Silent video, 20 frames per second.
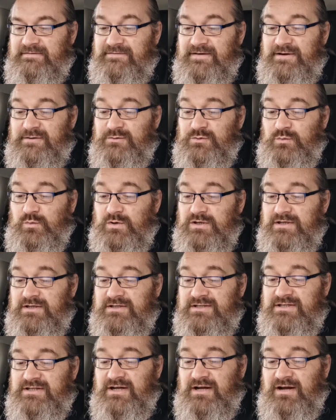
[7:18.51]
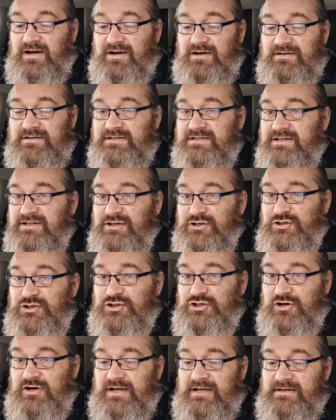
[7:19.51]
found words to answer the
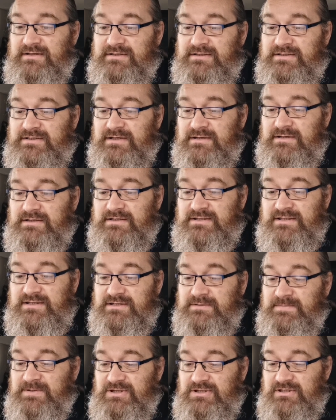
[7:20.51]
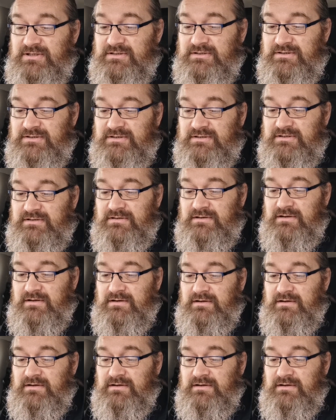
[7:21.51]
giant's suspicions.